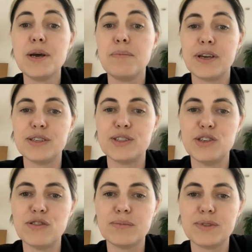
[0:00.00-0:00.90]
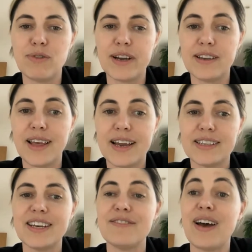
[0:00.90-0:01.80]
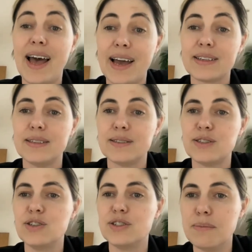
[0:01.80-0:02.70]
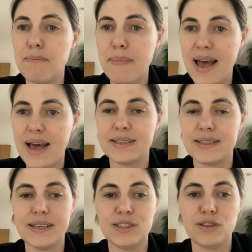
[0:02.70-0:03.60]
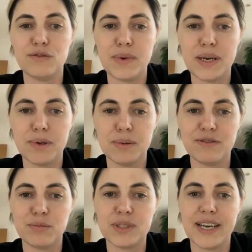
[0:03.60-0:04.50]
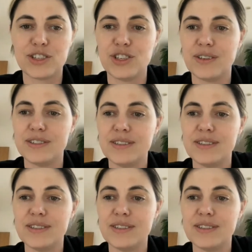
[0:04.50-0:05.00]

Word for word: because Europe's regulators have acted to demand these sort of minimums of protection.